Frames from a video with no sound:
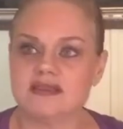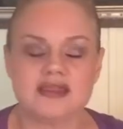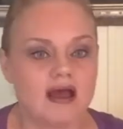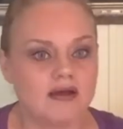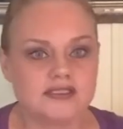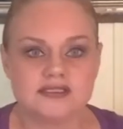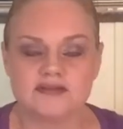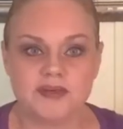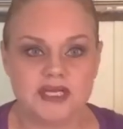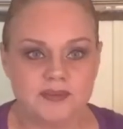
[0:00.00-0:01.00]
thousands
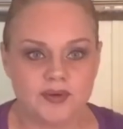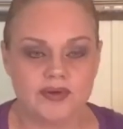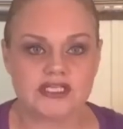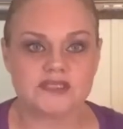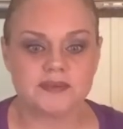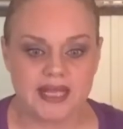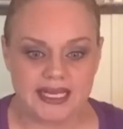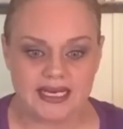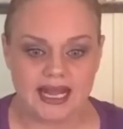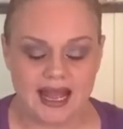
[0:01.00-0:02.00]
of people
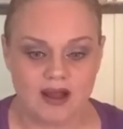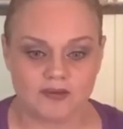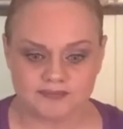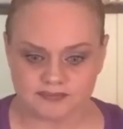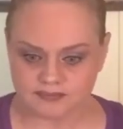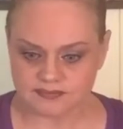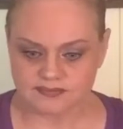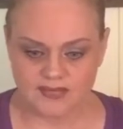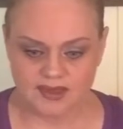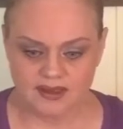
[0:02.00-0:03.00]
explaining how
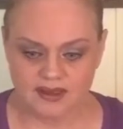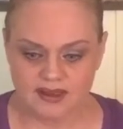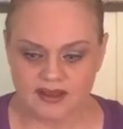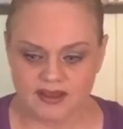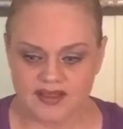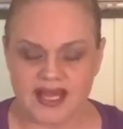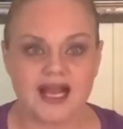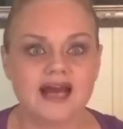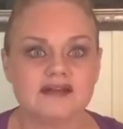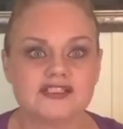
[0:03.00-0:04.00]
they
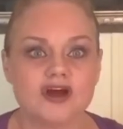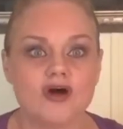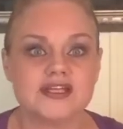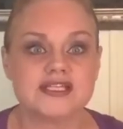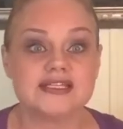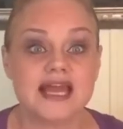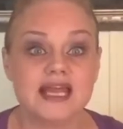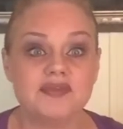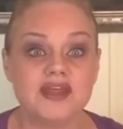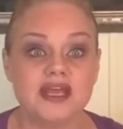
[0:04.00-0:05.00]
kind of saw the
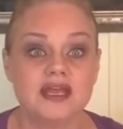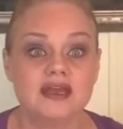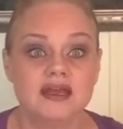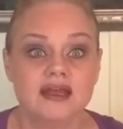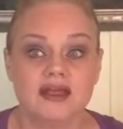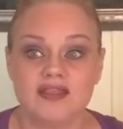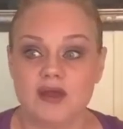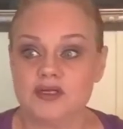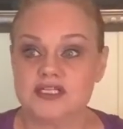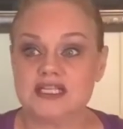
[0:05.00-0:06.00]
same thing, they
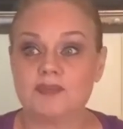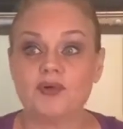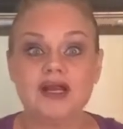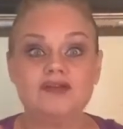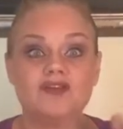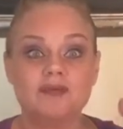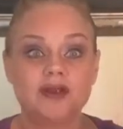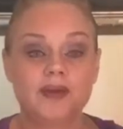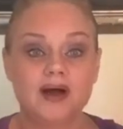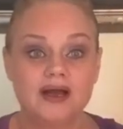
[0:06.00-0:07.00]
would separate from
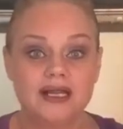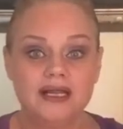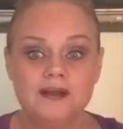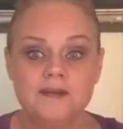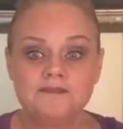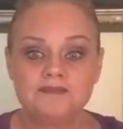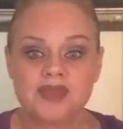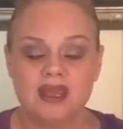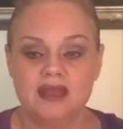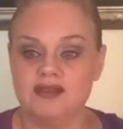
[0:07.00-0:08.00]
their body
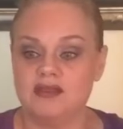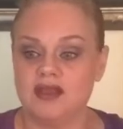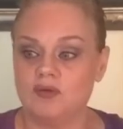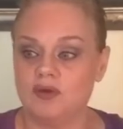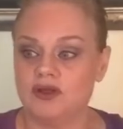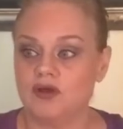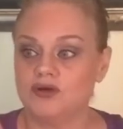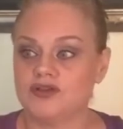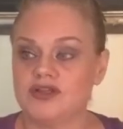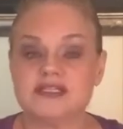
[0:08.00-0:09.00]
and then they would go
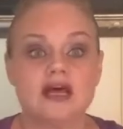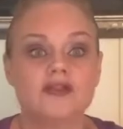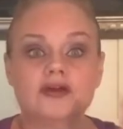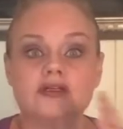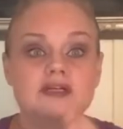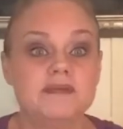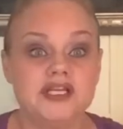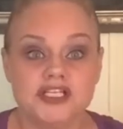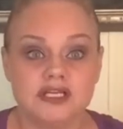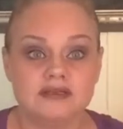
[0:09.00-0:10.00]
to this other
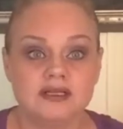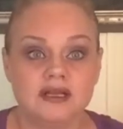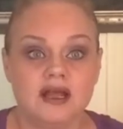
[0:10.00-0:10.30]
dimension.